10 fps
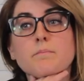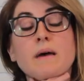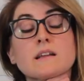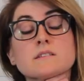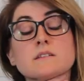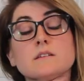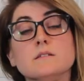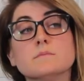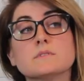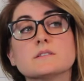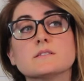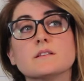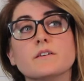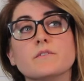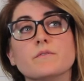Max seems
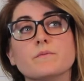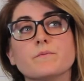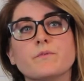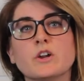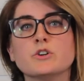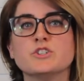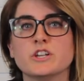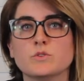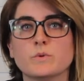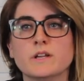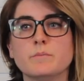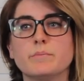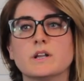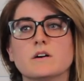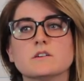very genuine,
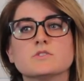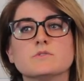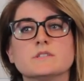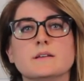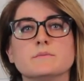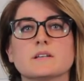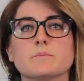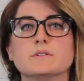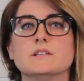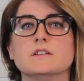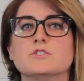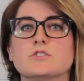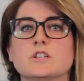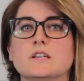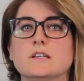but it also seems like
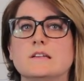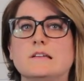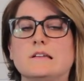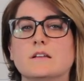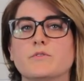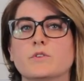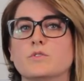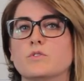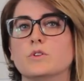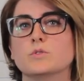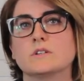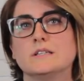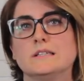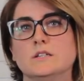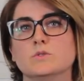potentially he feels a little
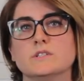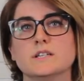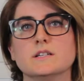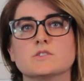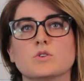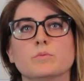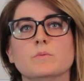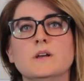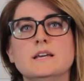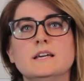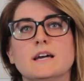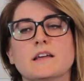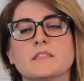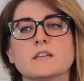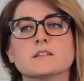guilty. So
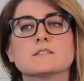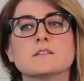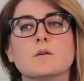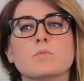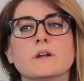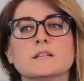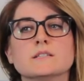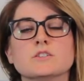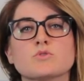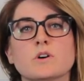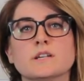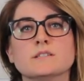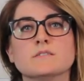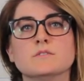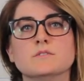I think some ways he's
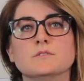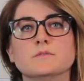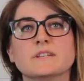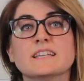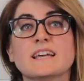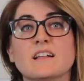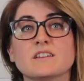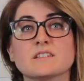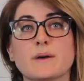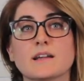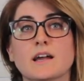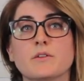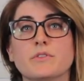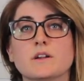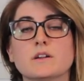trying to get Alex back
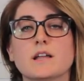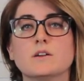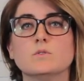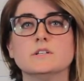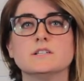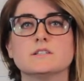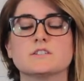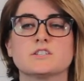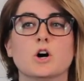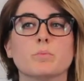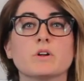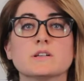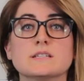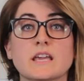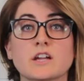out there, and not only to just help her
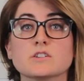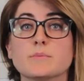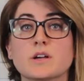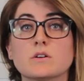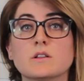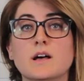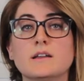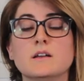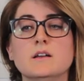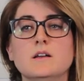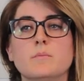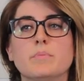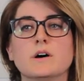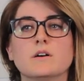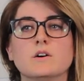because he cares about her a lot,
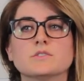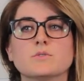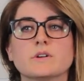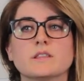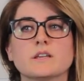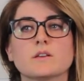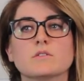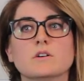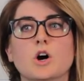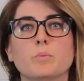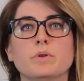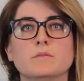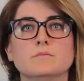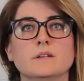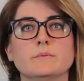but also I think it'll help
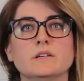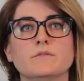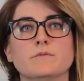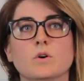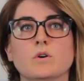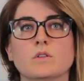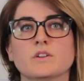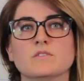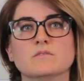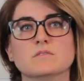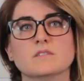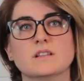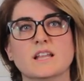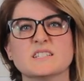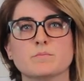him maybe feel a little
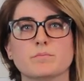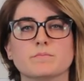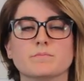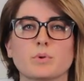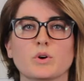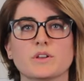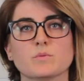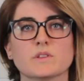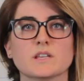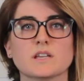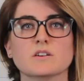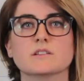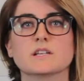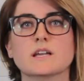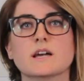less burdened with the
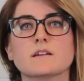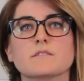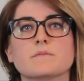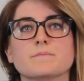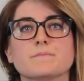guilt that he has.